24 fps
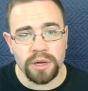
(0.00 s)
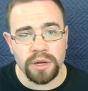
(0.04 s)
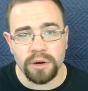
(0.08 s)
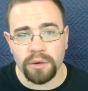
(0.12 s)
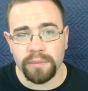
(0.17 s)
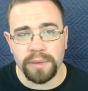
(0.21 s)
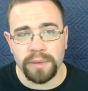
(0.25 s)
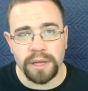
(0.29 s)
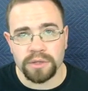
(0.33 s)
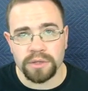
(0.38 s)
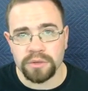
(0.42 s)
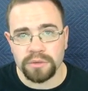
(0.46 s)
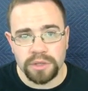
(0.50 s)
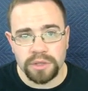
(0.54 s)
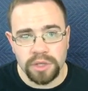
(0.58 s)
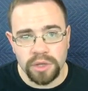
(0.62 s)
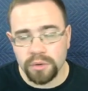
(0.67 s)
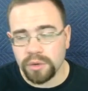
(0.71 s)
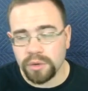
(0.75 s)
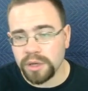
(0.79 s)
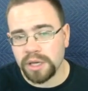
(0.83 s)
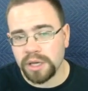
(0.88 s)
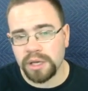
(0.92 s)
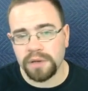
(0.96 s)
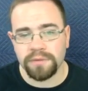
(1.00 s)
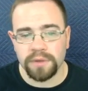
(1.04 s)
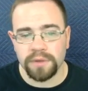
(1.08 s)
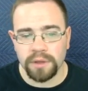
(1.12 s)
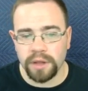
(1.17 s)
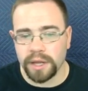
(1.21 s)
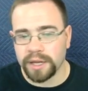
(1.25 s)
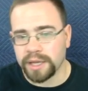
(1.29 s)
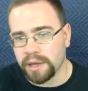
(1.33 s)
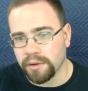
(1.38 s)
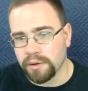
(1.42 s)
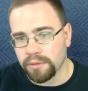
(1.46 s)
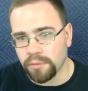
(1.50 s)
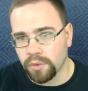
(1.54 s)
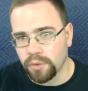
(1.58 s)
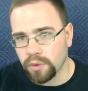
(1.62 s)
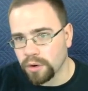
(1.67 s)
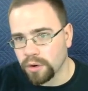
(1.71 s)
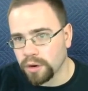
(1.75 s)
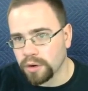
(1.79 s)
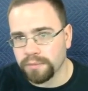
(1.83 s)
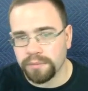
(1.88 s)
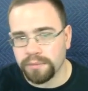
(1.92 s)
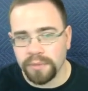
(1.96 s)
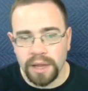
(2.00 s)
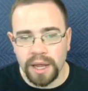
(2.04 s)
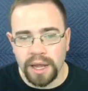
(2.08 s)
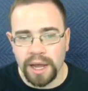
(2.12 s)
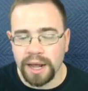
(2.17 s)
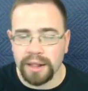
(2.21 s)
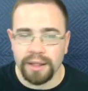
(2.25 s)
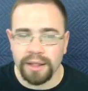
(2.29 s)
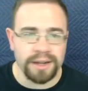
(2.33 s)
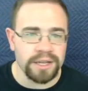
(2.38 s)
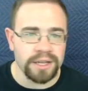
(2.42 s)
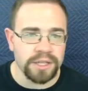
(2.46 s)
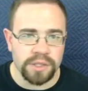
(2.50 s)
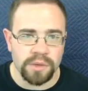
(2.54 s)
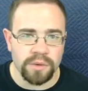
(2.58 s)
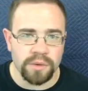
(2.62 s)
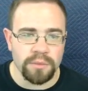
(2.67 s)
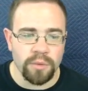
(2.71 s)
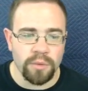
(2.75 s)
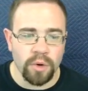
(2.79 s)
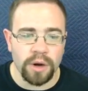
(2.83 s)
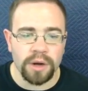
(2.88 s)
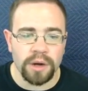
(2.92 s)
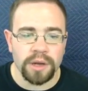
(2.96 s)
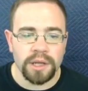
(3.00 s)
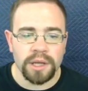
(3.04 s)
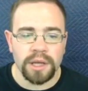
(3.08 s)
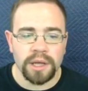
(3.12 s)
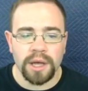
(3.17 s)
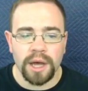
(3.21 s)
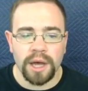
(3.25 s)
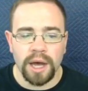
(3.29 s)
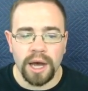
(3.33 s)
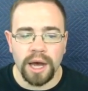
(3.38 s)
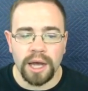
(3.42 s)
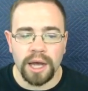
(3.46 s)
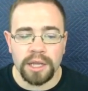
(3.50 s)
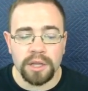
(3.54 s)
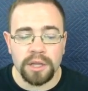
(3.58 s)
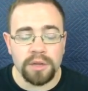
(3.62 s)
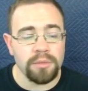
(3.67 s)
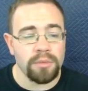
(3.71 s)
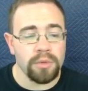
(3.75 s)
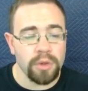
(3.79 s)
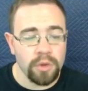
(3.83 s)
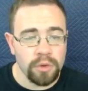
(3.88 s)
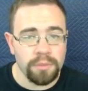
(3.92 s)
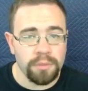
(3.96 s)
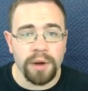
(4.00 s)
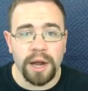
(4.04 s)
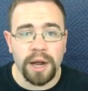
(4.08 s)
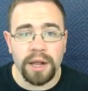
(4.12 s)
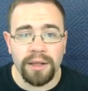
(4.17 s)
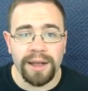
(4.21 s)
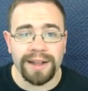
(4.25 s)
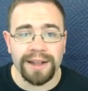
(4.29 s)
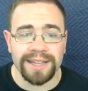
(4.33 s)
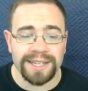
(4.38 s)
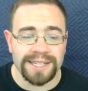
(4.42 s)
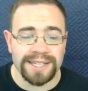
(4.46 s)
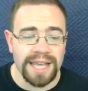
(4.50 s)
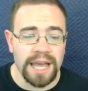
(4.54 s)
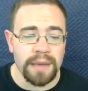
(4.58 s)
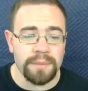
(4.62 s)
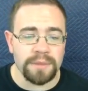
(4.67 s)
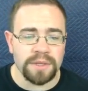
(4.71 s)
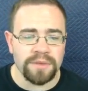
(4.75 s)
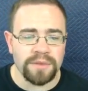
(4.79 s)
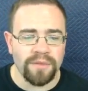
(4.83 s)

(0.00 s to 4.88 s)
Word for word: or banjo tooie if you like that one more i like kazooie more uh, you you would probably like this game. It's